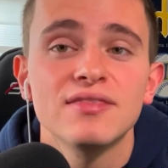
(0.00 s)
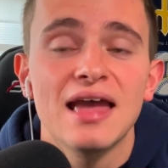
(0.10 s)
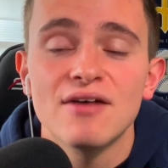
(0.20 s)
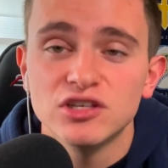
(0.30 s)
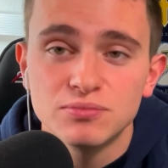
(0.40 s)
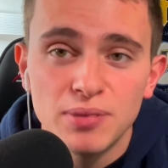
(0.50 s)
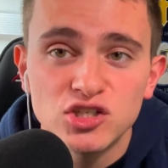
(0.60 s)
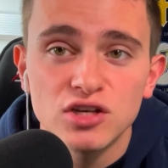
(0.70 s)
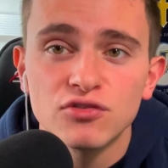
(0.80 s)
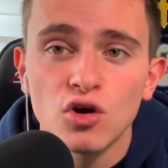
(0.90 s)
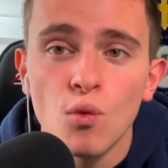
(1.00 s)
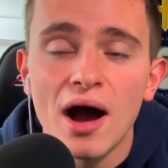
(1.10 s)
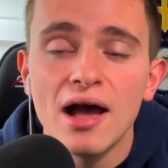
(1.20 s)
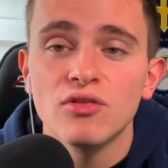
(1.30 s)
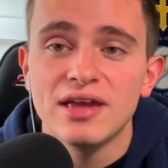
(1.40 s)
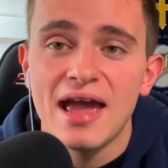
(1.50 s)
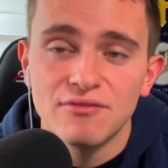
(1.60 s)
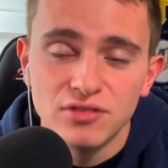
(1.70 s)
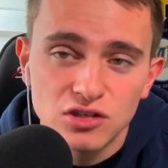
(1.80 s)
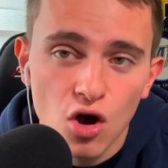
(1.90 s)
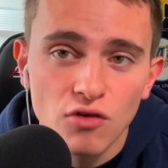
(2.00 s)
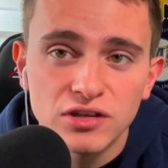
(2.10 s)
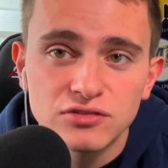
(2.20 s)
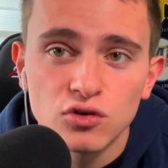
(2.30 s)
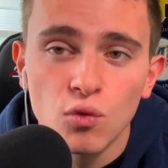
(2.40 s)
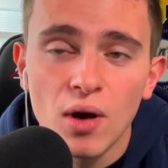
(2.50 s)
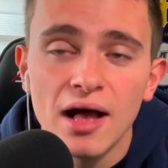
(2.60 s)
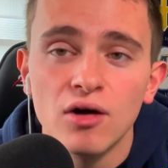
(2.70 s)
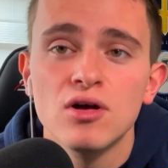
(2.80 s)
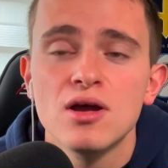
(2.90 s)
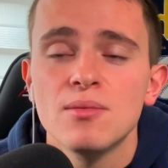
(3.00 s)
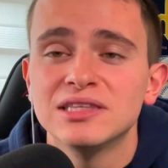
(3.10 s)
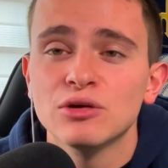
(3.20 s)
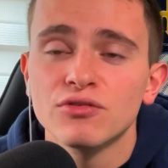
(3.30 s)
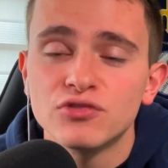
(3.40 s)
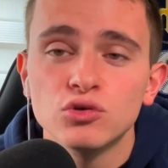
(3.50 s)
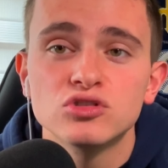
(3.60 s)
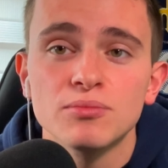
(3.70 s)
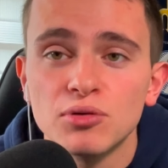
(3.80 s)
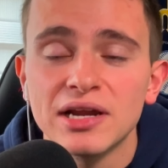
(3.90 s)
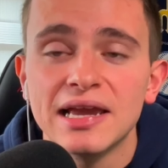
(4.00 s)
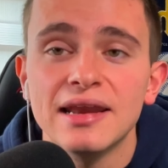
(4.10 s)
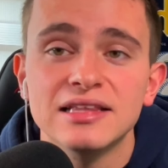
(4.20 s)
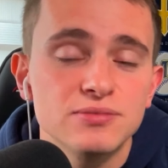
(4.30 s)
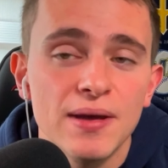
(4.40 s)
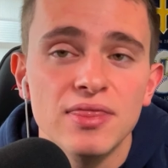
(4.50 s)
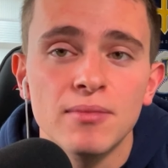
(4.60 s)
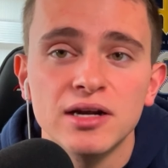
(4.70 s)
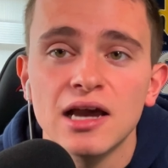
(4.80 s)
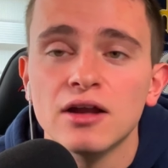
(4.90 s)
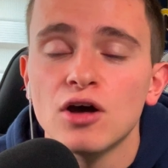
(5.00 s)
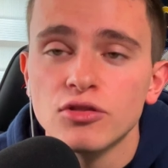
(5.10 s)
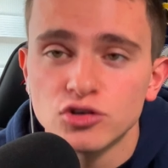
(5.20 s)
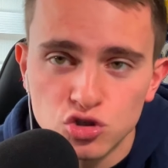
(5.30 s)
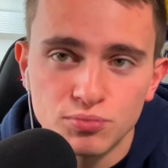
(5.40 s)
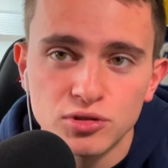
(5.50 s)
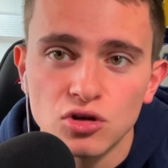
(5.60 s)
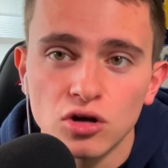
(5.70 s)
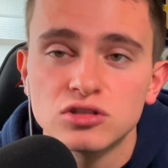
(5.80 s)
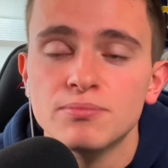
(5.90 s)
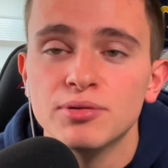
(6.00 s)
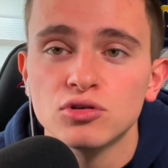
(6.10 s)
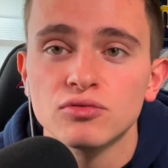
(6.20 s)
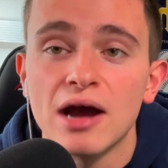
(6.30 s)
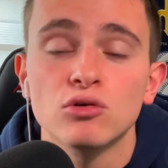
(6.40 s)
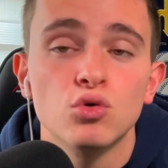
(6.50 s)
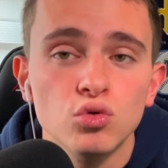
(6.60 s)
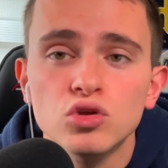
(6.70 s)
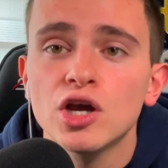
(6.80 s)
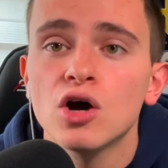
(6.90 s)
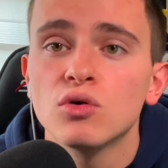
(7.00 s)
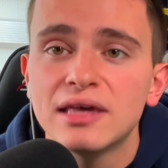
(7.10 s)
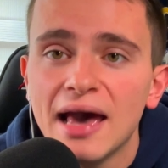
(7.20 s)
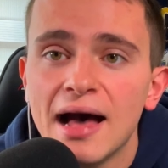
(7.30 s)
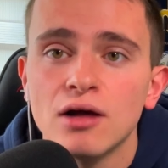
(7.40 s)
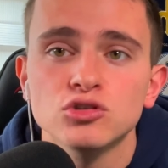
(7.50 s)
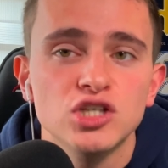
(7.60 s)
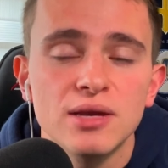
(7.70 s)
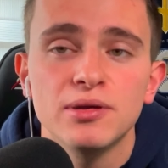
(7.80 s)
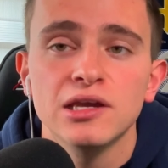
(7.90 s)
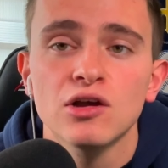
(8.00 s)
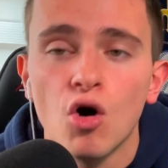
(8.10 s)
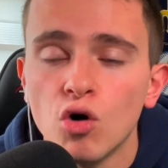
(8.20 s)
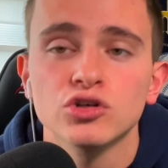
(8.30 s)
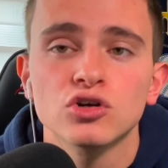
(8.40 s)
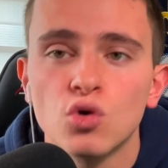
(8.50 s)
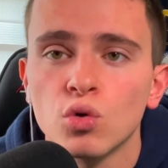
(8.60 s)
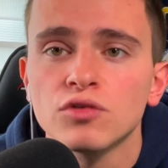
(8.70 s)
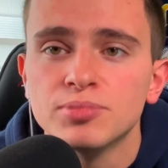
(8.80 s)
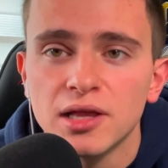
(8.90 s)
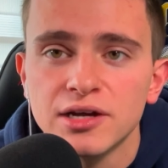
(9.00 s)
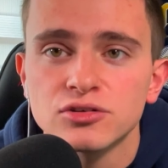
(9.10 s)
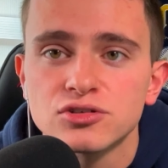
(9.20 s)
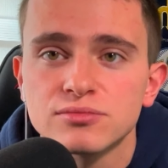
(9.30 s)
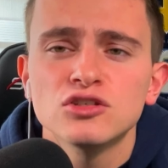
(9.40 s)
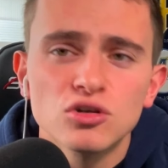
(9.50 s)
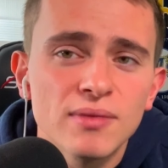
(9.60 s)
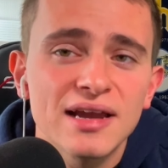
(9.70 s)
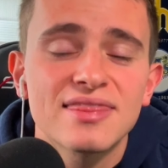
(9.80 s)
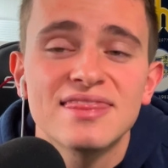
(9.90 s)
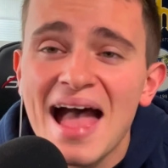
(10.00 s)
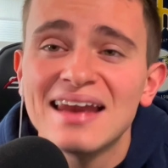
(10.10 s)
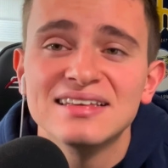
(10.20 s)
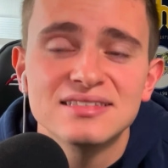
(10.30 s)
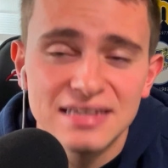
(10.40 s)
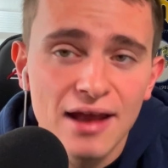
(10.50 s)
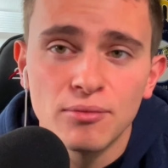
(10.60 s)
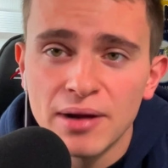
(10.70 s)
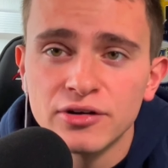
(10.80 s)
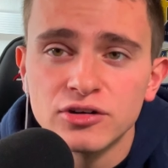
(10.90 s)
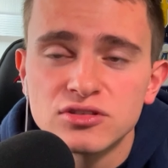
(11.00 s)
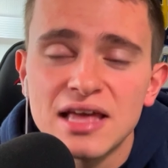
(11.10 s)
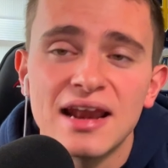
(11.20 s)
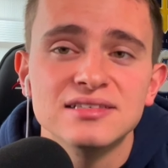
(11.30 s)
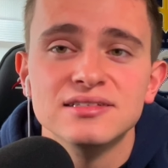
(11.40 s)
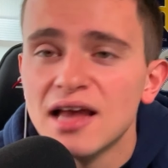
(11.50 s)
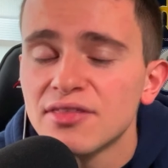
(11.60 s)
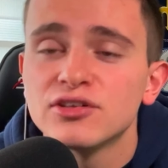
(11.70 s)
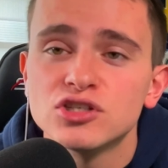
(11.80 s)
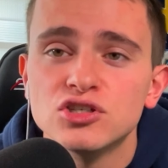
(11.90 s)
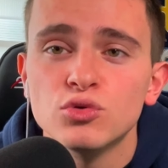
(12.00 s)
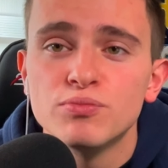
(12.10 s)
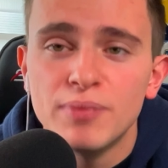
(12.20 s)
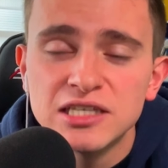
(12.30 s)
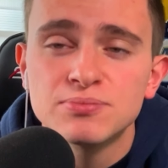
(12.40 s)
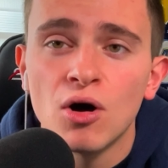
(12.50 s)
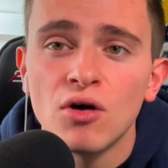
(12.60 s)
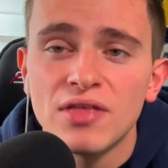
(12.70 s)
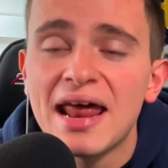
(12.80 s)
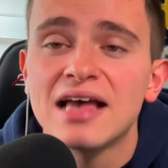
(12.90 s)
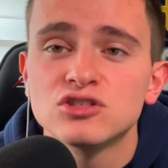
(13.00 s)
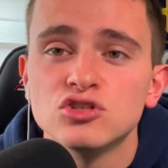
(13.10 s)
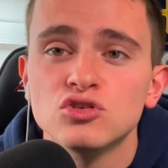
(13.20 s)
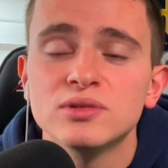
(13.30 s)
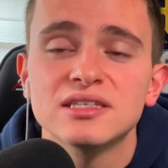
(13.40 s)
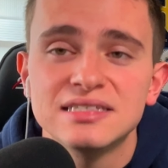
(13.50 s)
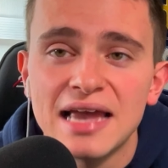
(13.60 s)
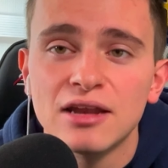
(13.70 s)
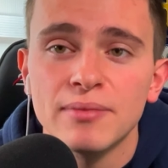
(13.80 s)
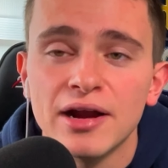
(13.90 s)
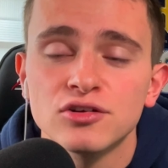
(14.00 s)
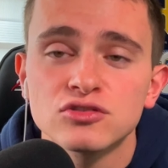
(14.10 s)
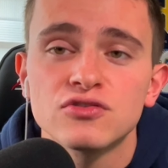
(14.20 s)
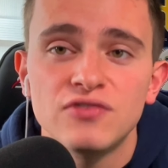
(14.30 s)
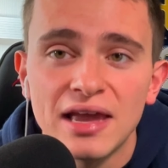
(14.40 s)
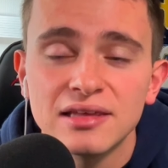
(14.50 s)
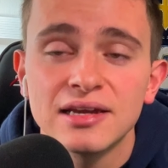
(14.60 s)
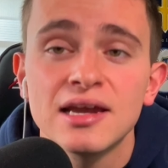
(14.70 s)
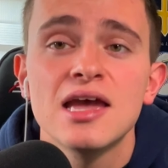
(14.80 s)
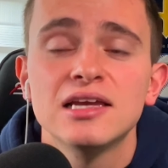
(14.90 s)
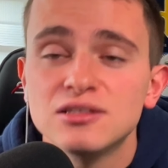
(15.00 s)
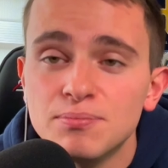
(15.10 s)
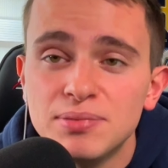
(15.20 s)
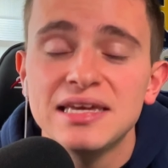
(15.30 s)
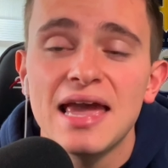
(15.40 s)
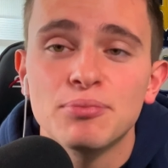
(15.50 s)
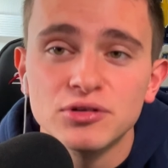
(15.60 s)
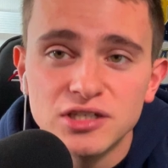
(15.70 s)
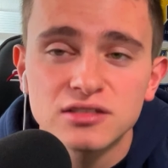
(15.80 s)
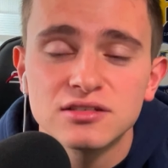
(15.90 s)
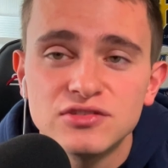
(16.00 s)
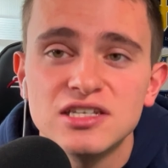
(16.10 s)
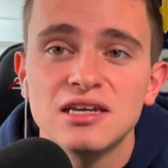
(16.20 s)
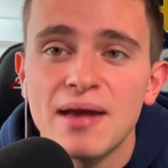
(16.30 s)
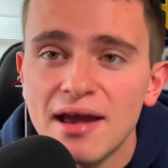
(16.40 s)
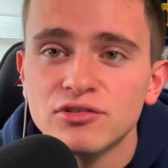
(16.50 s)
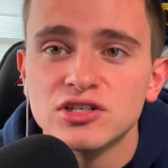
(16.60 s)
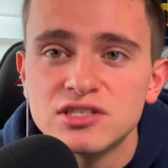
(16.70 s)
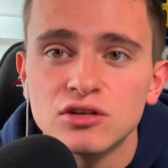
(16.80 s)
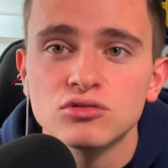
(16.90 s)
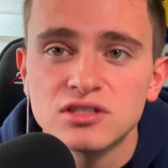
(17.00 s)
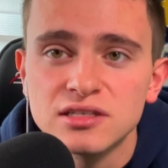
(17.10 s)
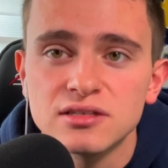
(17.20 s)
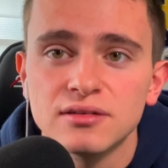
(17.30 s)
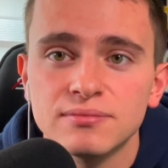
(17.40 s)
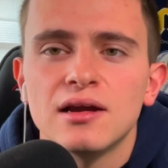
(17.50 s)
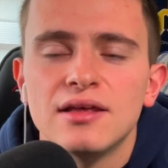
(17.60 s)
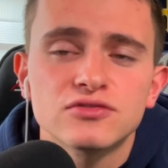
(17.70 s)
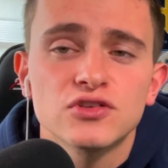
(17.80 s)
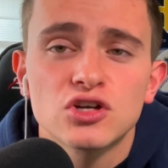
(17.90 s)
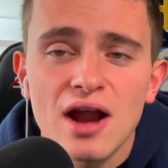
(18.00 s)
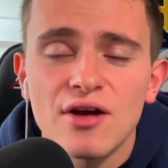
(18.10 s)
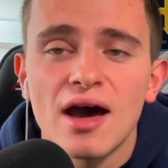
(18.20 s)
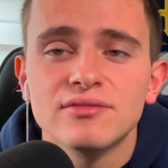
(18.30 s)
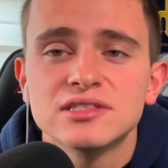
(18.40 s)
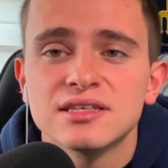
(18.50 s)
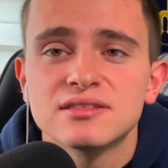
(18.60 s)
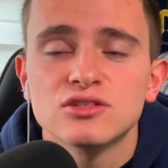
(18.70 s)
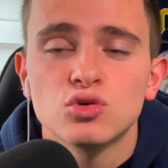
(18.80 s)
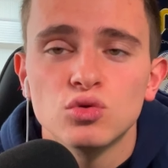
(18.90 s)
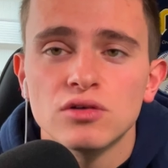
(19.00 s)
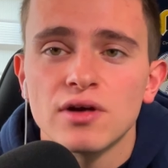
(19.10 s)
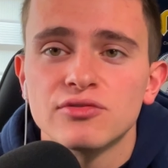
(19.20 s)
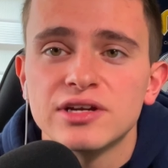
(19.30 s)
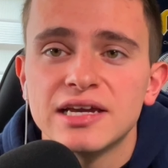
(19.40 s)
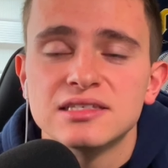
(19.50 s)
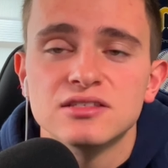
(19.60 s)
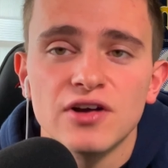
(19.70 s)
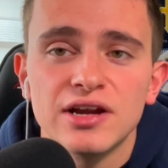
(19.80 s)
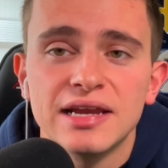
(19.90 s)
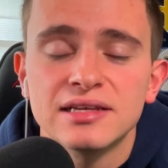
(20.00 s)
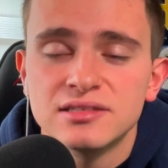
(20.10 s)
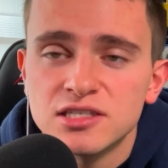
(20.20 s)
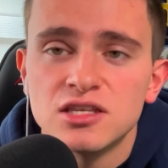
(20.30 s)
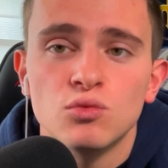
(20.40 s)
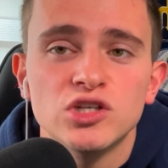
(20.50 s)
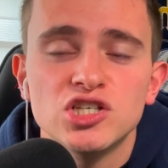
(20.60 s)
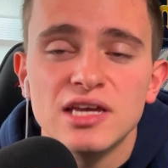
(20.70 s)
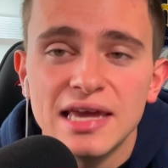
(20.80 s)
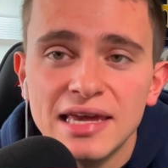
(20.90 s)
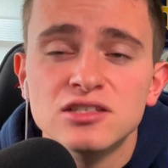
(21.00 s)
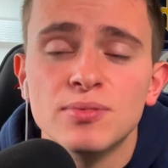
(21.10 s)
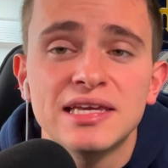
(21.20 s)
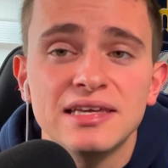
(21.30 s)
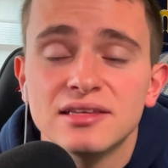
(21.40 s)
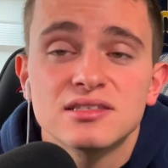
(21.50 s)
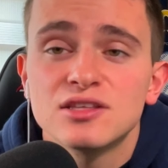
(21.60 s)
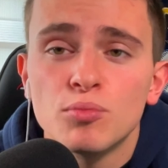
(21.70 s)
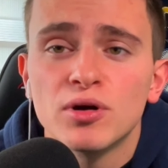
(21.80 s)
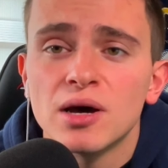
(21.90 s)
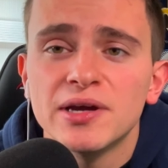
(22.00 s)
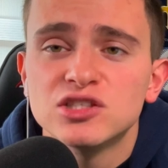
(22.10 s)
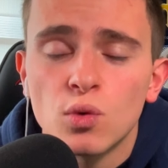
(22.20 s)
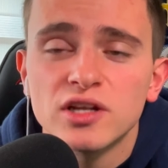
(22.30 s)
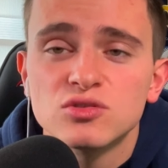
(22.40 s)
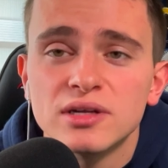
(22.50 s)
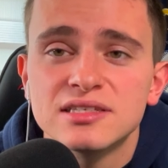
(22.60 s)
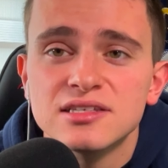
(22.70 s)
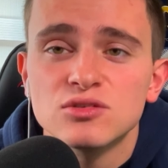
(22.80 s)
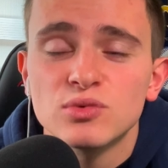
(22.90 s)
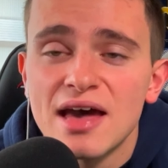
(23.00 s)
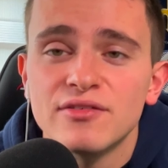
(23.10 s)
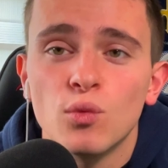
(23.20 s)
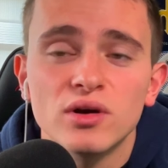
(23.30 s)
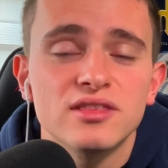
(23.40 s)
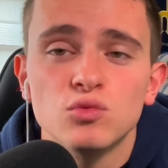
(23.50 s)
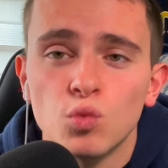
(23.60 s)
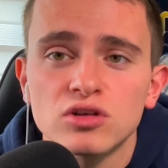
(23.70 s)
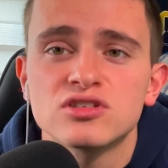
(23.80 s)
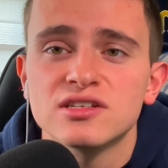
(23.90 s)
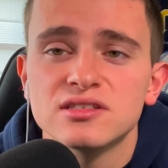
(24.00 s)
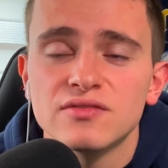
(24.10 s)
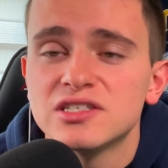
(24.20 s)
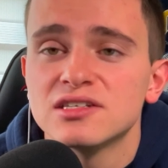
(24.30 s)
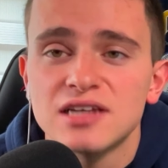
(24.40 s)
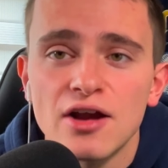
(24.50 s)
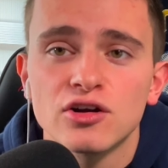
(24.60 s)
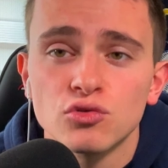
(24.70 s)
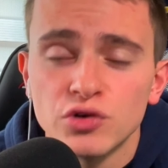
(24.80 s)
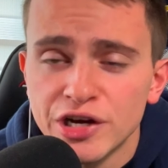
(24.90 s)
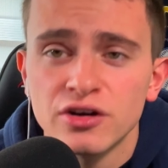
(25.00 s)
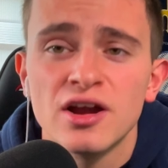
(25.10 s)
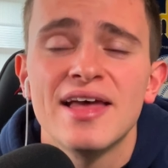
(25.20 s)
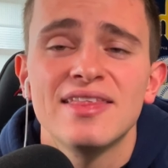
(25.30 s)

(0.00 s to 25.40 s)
They have this pitching for a while, they have this offense for a while, but they refuse to bring in and spend the money on other superstars to build around Julio, Cal, JP, all your core of players. So Mike, that is Seattle Mariners. That has nothing to do with baseball. That has to do with the Seattle Mariners failing to be a productive team every single season. And this for the crowd, obviously, that says Julio Rodriguez is very inconsistent, which he is, but he has still put up a 2020 season with having one of the worst seasons of his entire career.